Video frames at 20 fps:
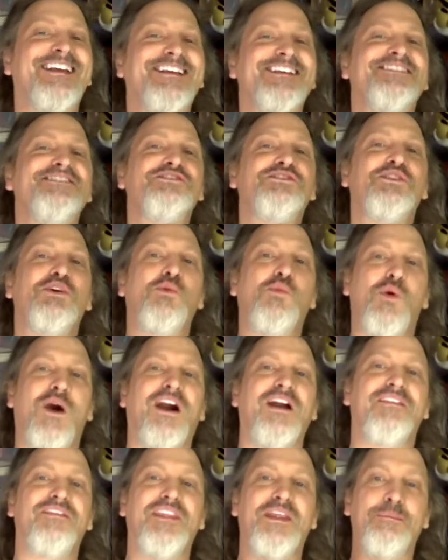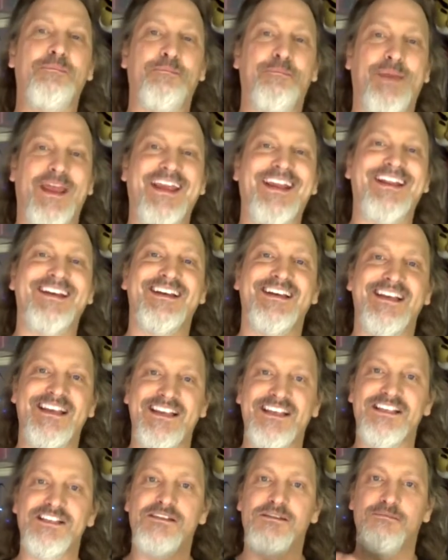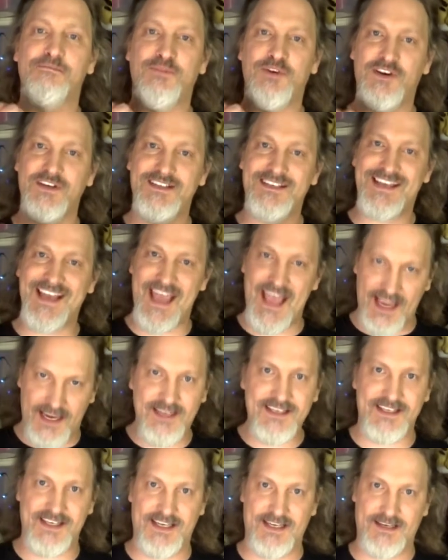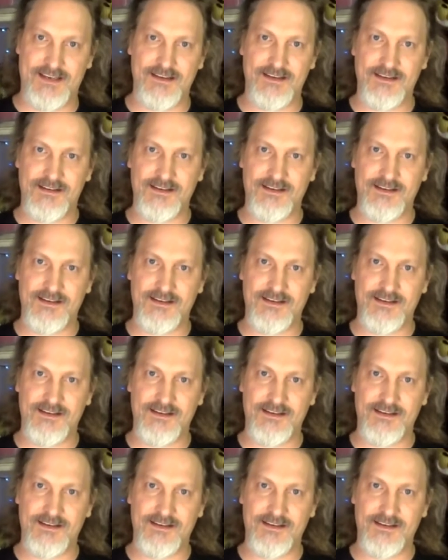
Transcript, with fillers: is the one that Beta is protecting.